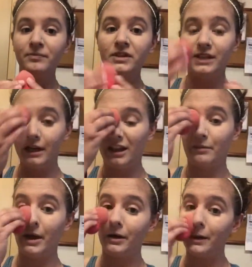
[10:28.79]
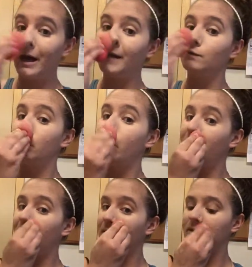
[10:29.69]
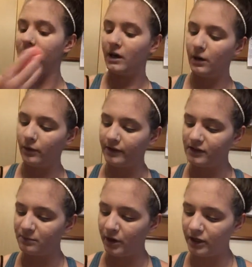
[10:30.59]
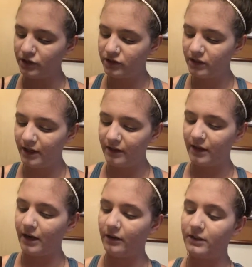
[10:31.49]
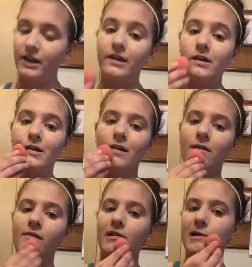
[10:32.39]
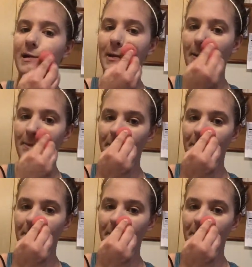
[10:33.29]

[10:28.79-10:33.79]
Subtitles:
setting like my under eyes where my wrinkles are with a sponge, and then I'll take like,